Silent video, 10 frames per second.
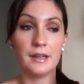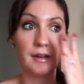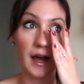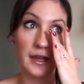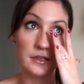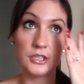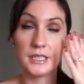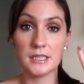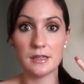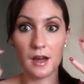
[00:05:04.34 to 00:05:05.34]
night, and
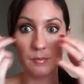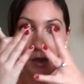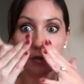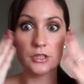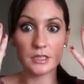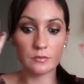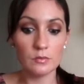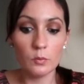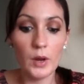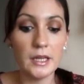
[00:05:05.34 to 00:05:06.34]
just it'll just
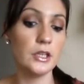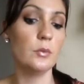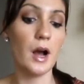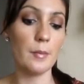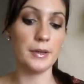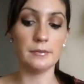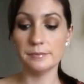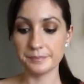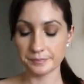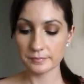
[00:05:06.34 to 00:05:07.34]
wake you up and,
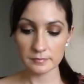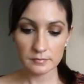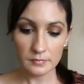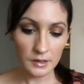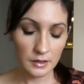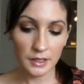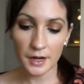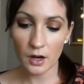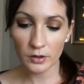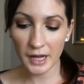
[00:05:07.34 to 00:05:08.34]
you
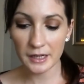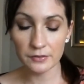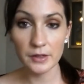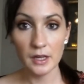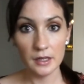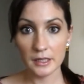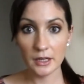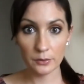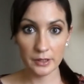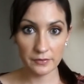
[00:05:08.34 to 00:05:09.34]
know, kind of
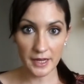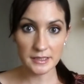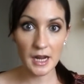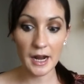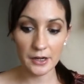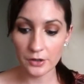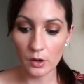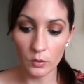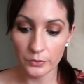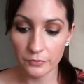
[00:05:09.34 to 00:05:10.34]
get rid of that tired
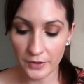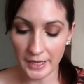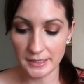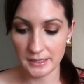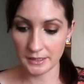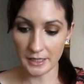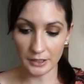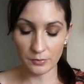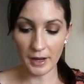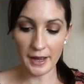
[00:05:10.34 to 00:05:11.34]
old face that
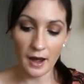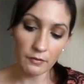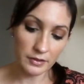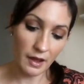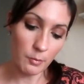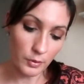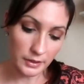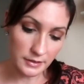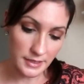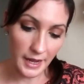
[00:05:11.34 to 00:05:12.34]
you might have at that point
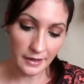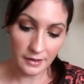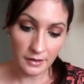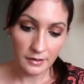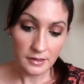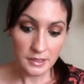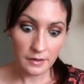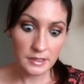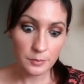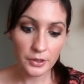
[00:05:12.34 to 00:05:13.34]
in the day. So
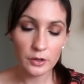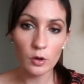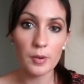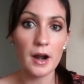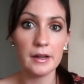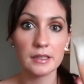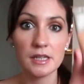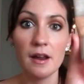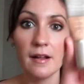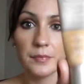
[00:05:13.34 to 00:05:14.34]
that's a pretty cool product.
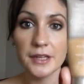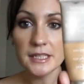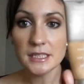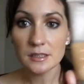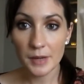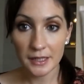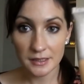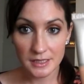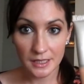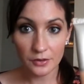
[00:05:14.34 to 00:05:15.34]
This is my
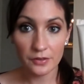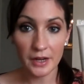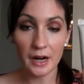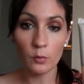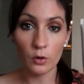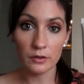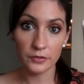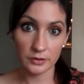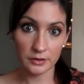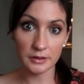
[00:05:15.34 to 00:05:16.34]
concealer that I wore
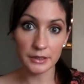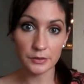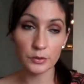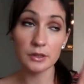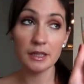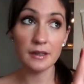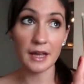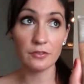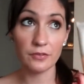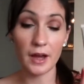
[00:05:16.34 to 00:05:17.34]
for literally
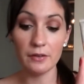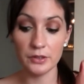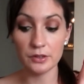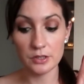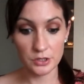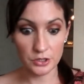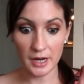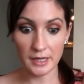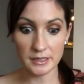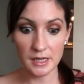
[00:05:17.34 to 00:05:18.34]
like 5 years
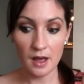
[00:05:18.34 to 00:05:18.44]
straight.